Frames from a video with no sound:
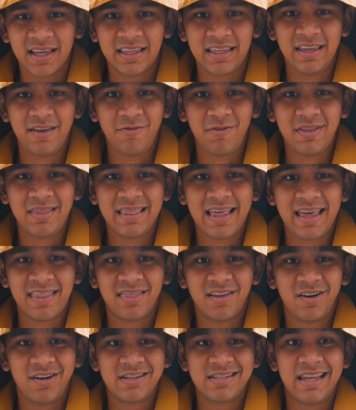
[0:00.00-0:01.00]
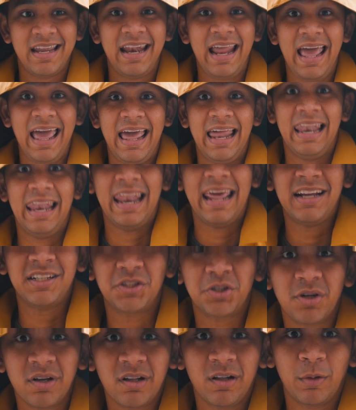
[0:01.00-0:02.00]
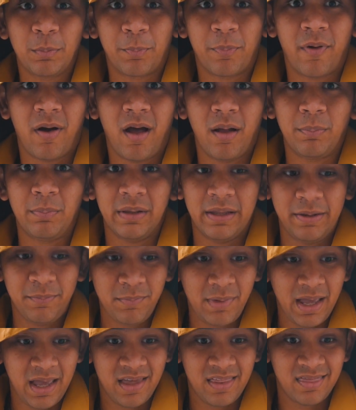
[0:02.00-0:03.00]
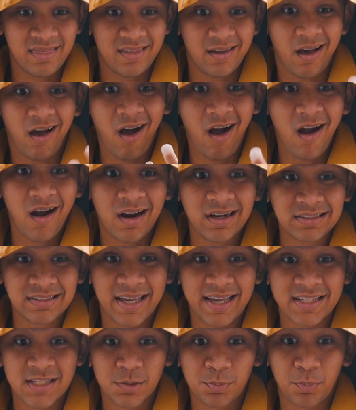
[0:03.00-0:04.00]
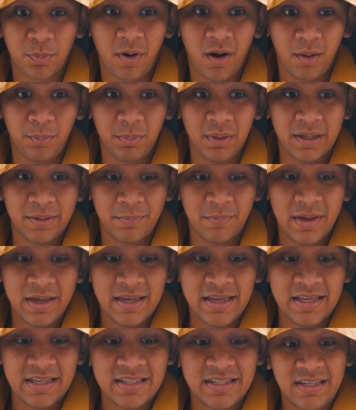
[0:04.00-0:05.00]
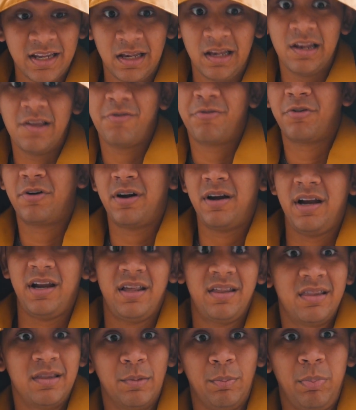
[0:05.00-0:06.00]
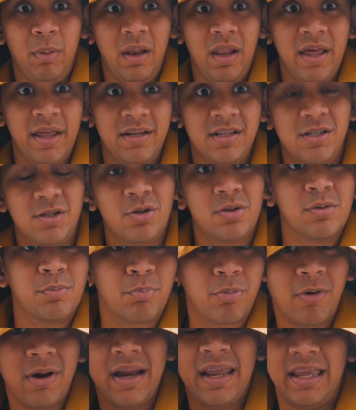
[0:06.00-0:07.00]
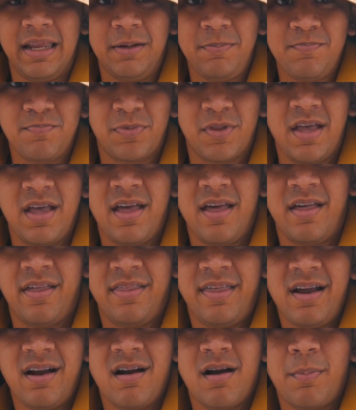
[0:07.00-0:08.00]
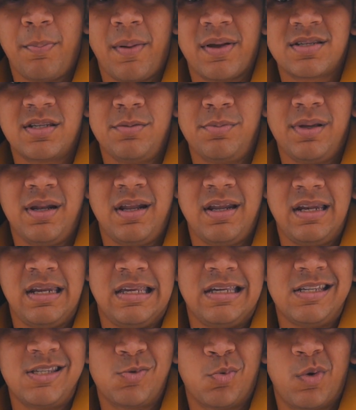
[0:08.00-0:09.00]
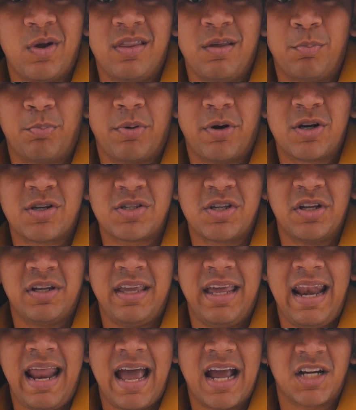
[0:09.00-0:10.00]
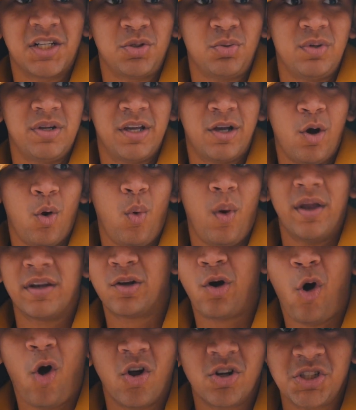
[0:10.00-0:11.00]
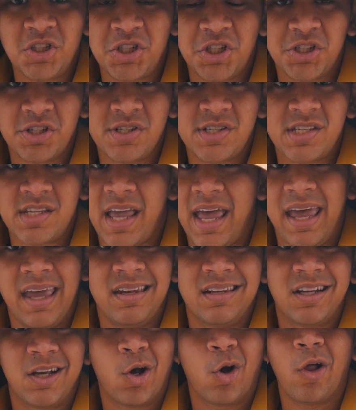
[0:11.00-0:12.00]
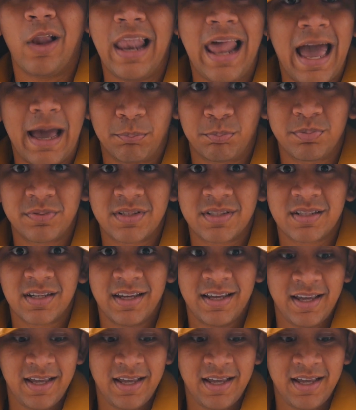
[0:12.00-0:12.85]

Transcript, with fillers: given that there is an electrical problem and the heart has problem delivering the blood to the brain, there are possibilities where the person can actually go unconscious and collapse